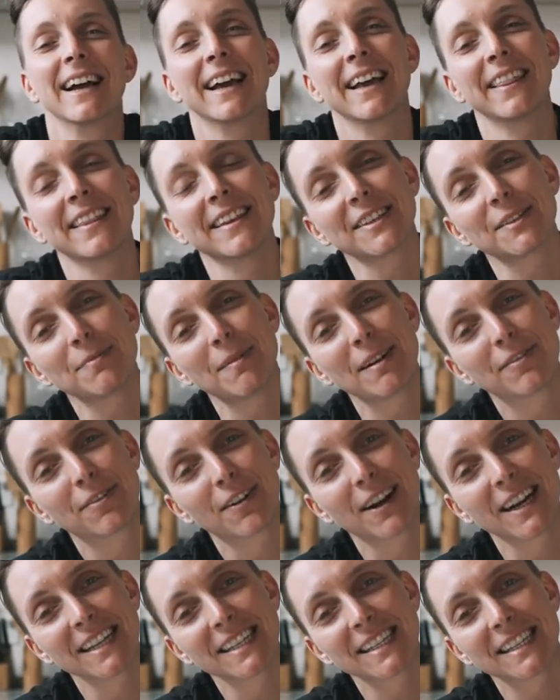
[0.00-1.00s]
And this, my
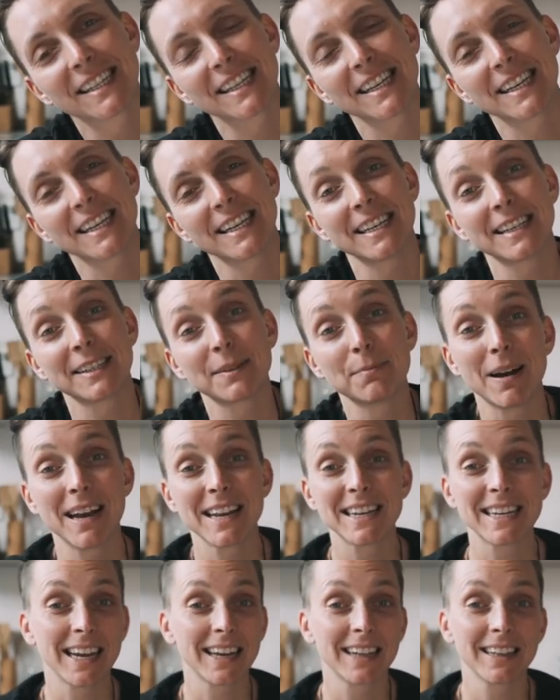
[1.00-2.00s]
friends, is
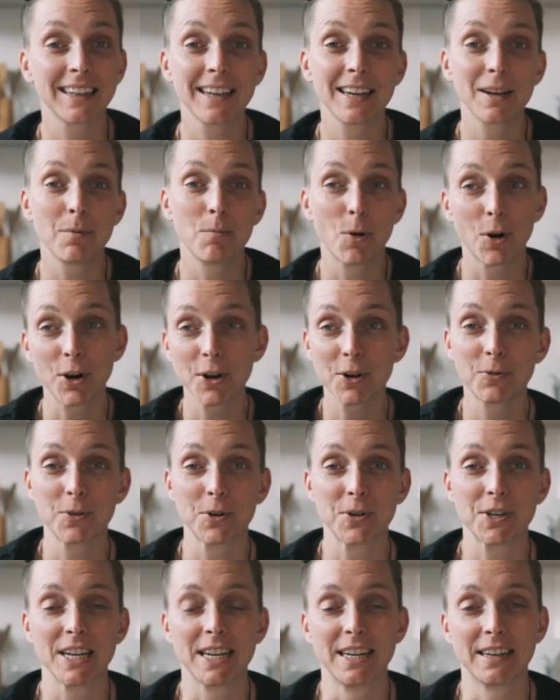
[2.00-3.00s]
my daily morning
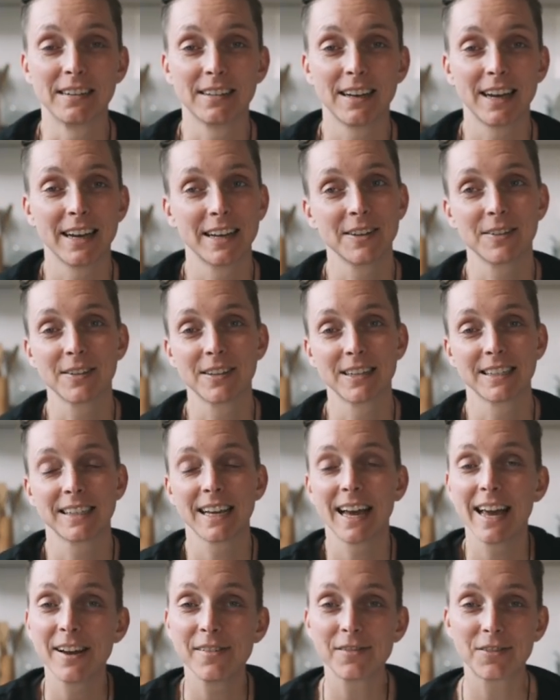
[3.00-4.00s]
routine. I do
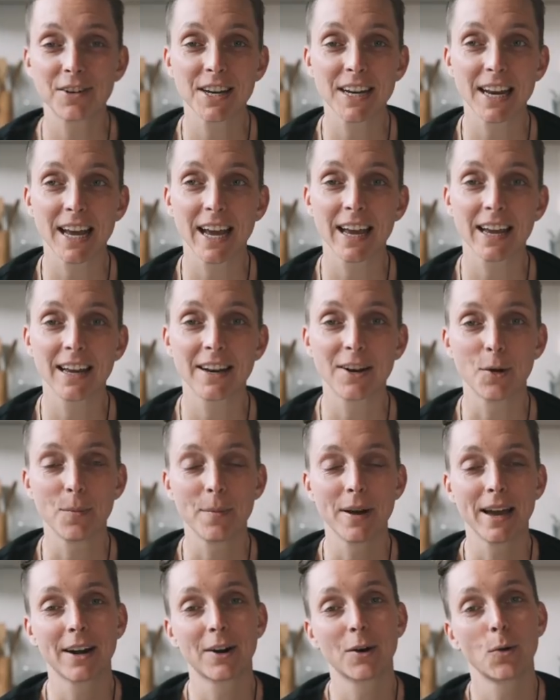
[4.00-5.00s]
this every day, no
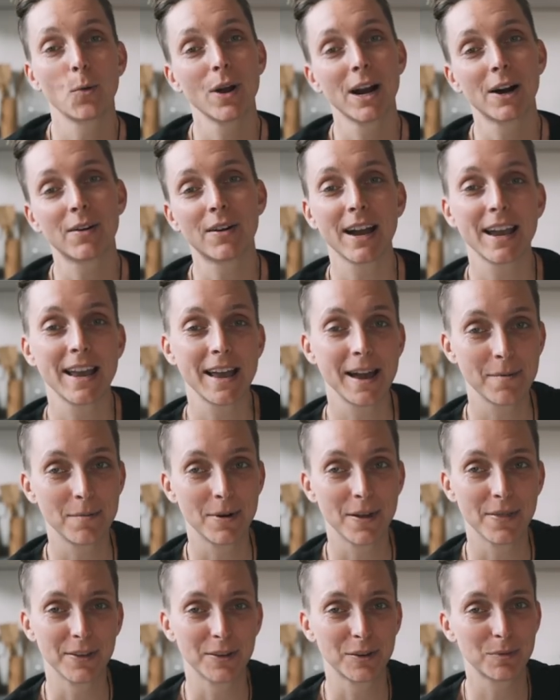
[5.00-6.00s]
matter where I
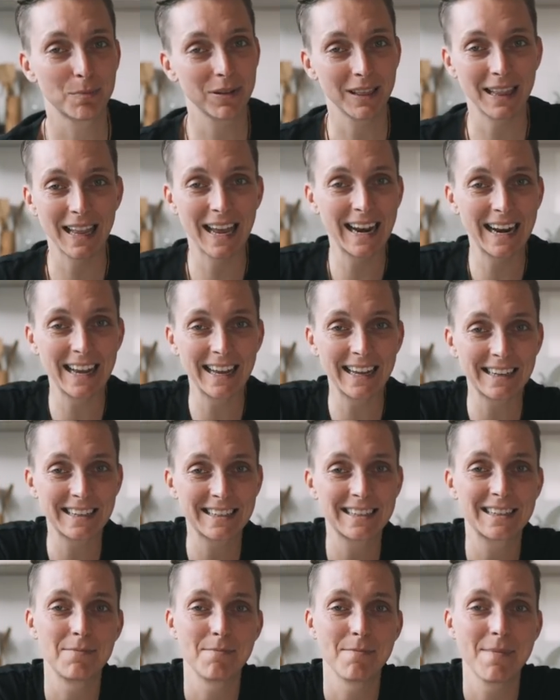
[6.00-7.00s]
am on this
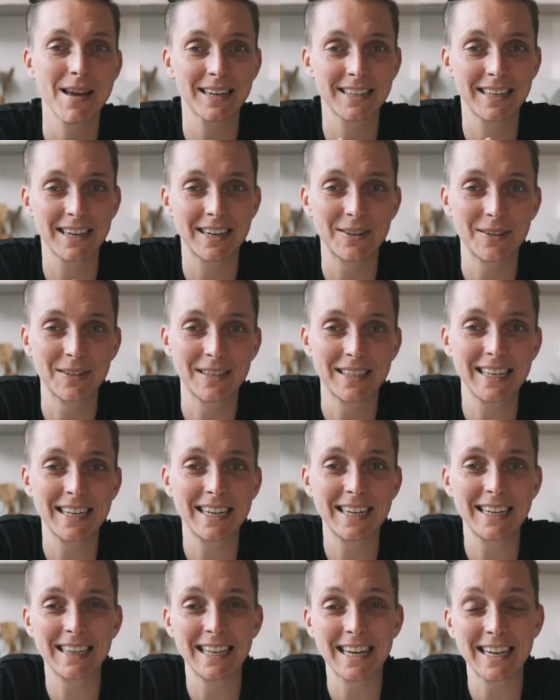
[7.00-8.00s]
planet, Mexico
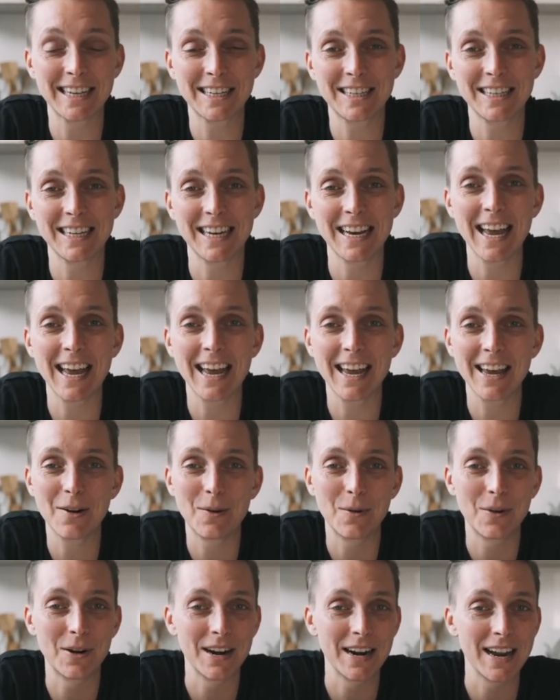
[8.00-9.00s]
City like today,
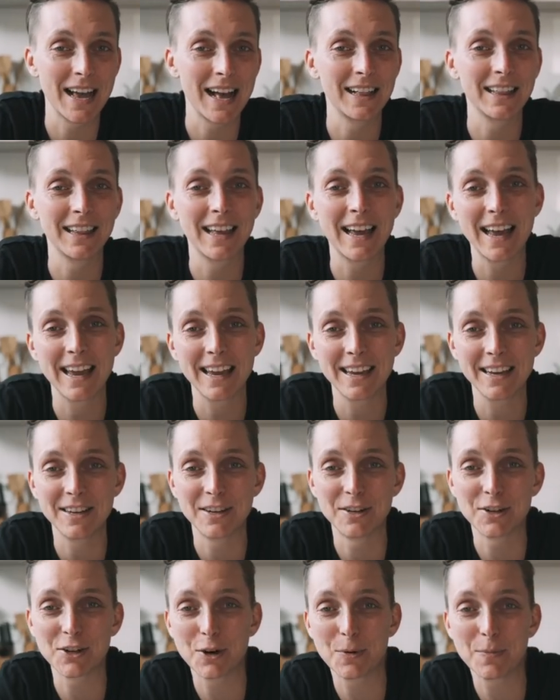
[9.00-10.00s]
or in LA,
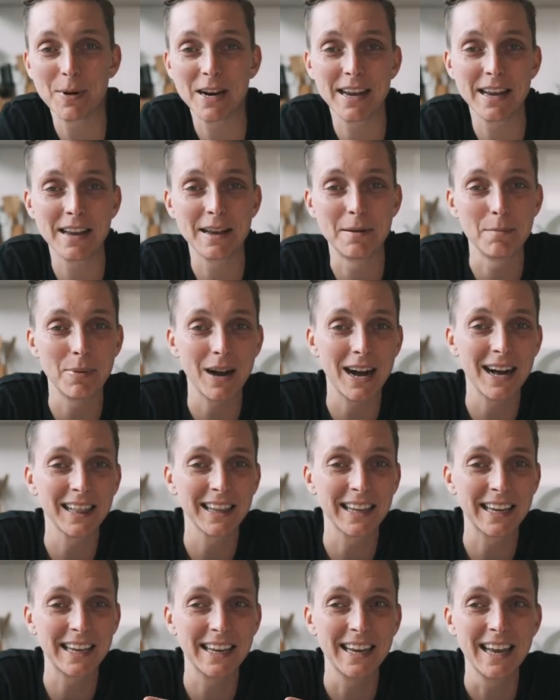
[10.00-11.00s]
in Germany, in
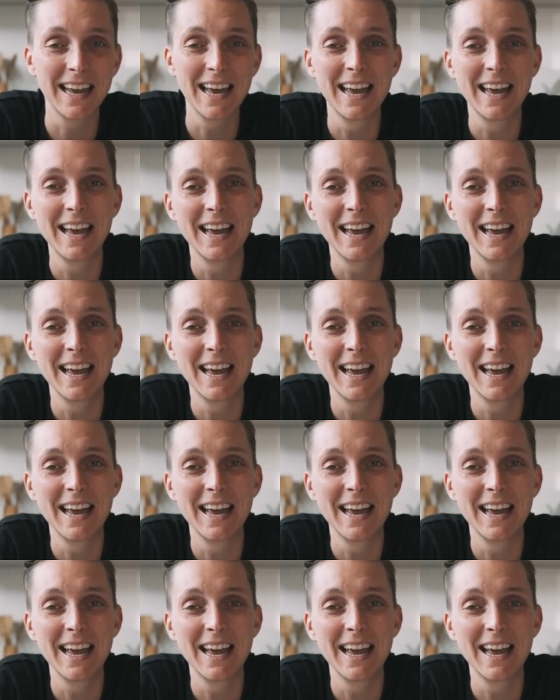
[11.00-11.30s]
Bali.